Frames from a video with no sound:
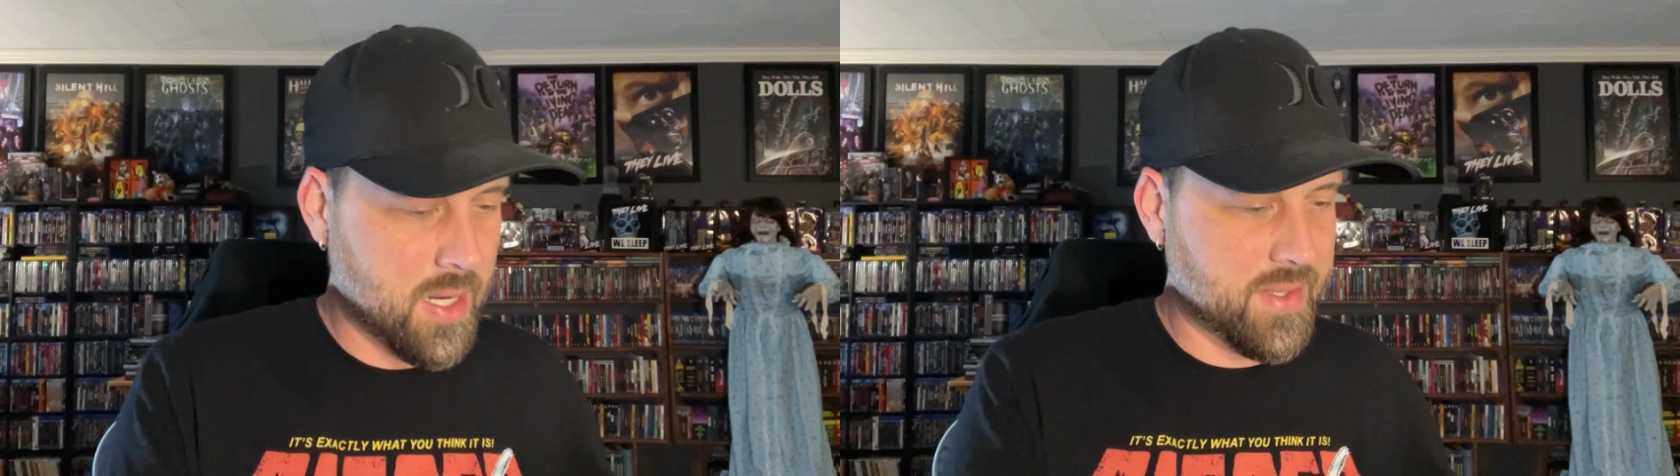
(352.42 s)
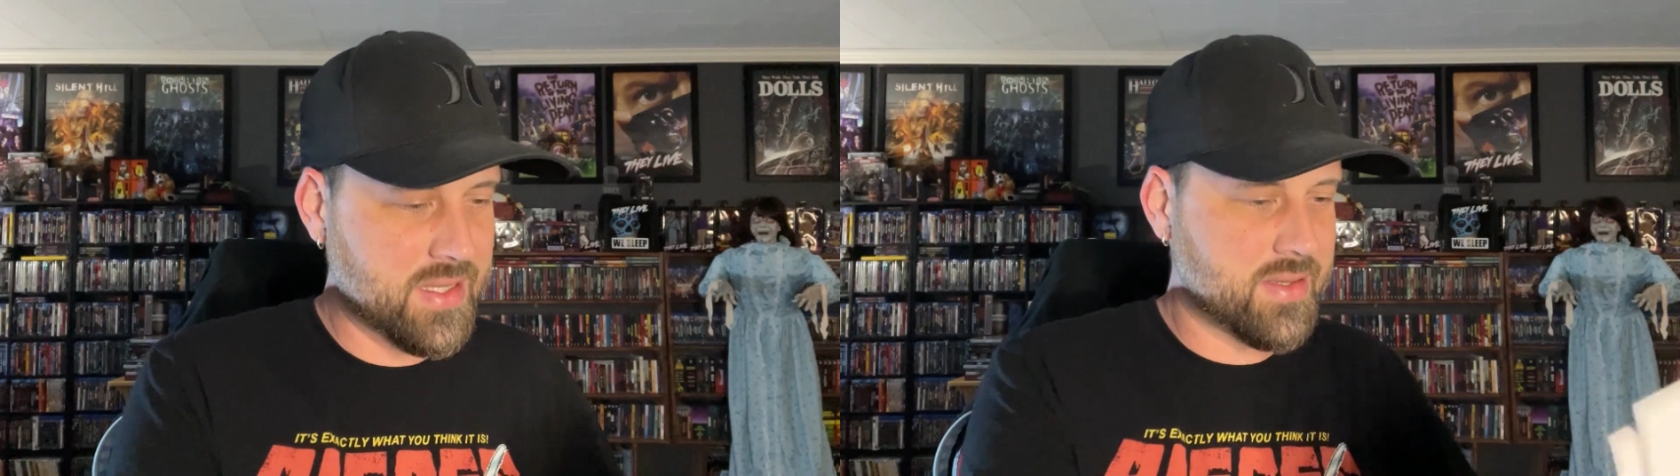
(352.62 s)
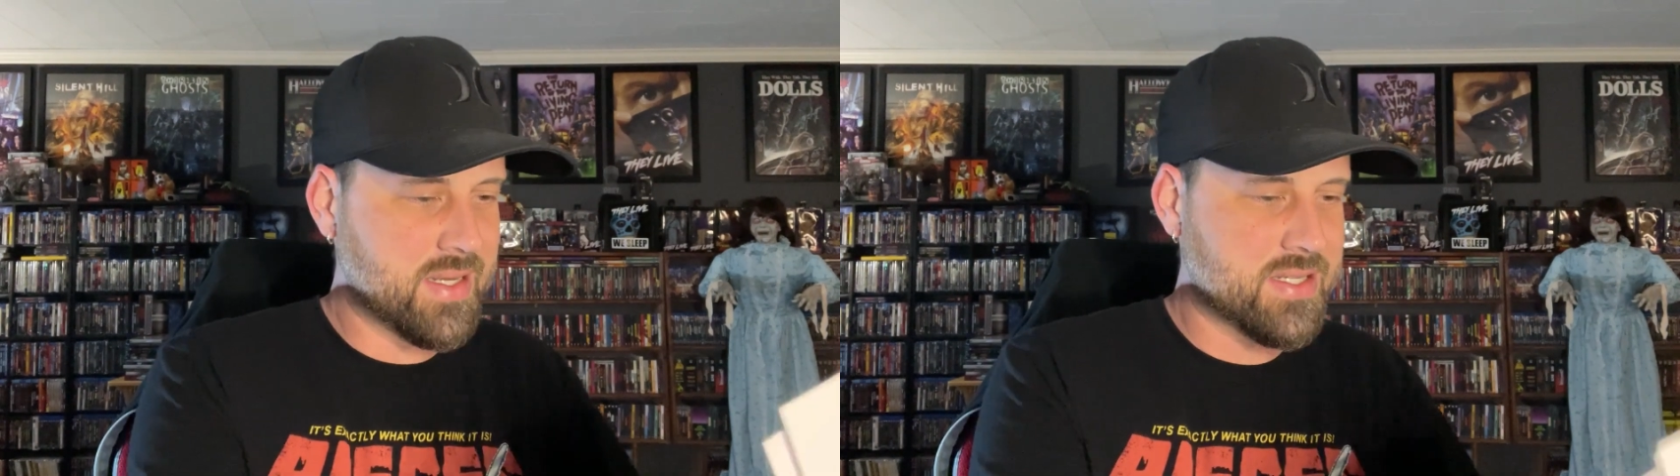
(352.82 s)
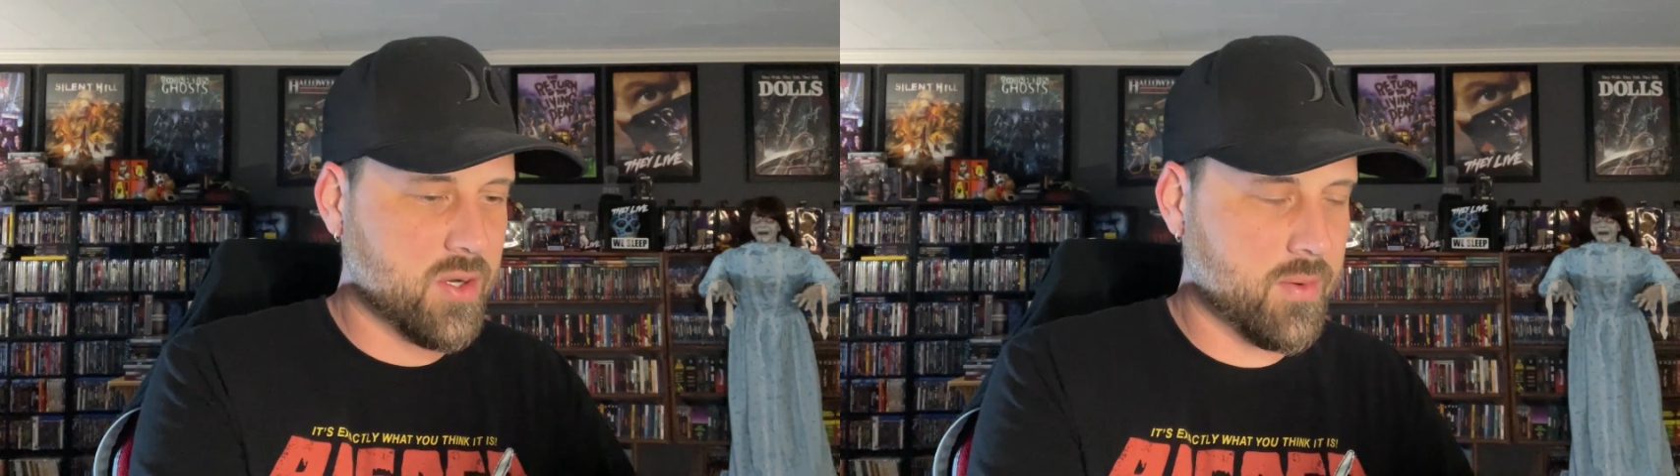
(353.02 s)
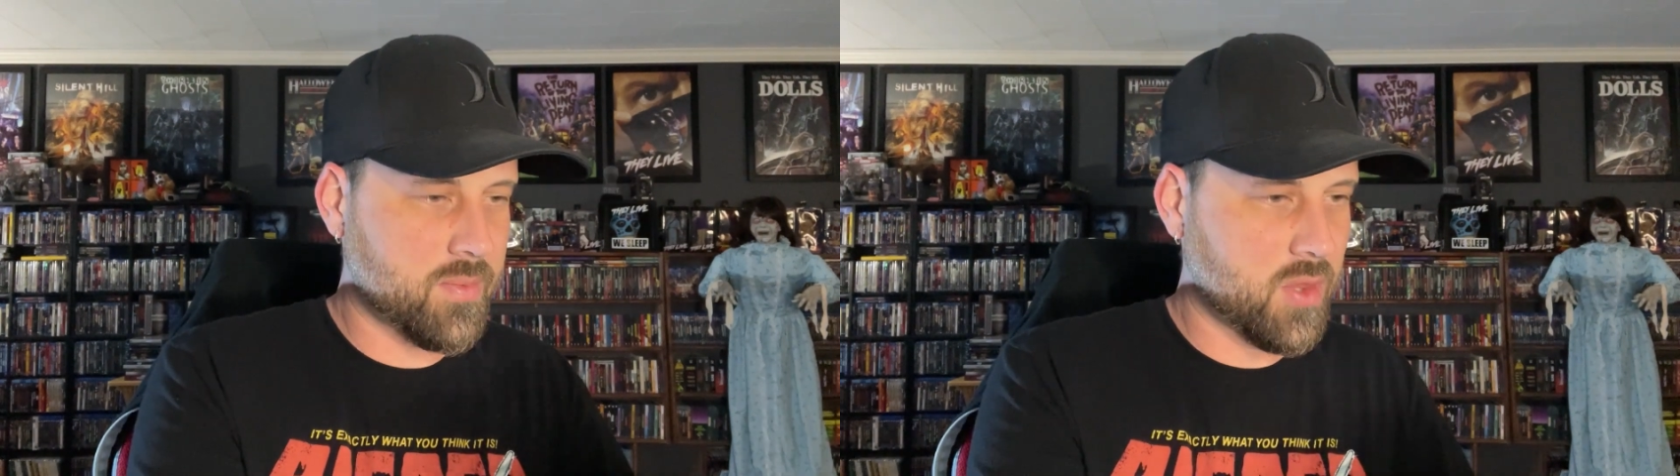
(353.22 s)
I mean, th these
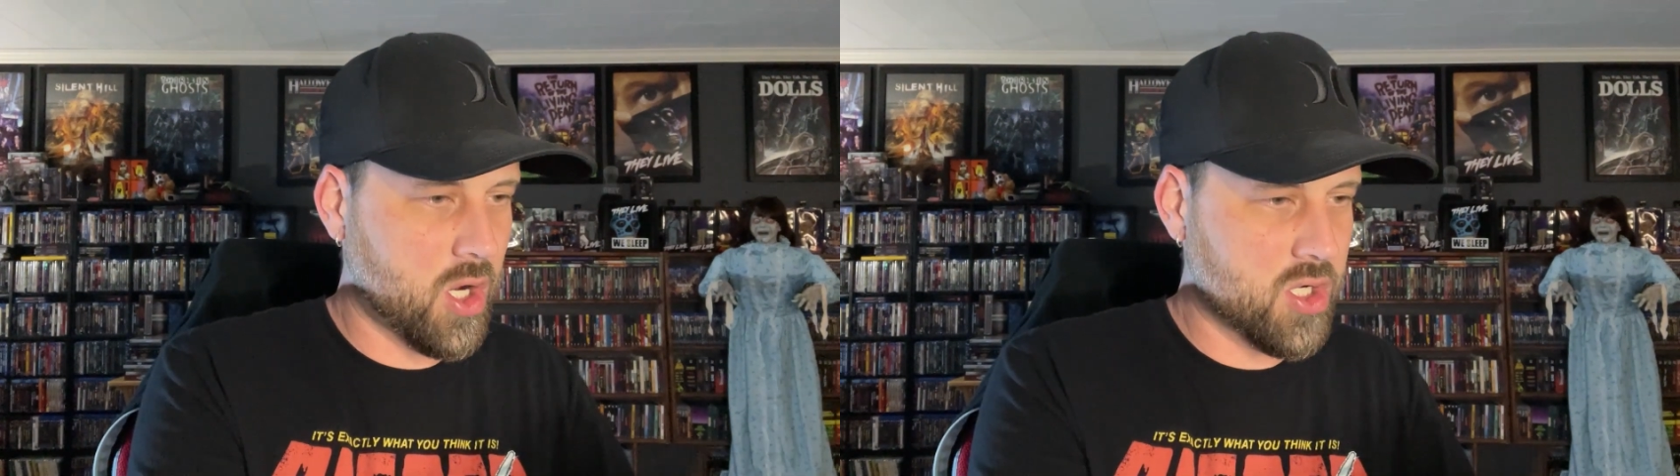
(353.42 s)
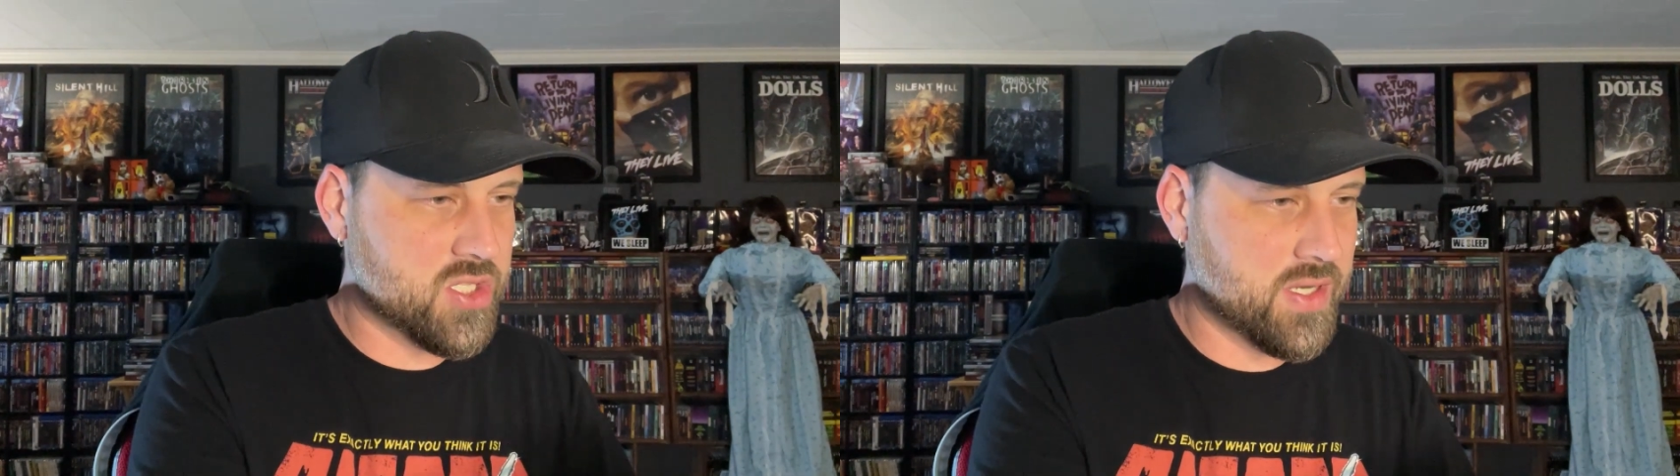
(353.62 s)
are large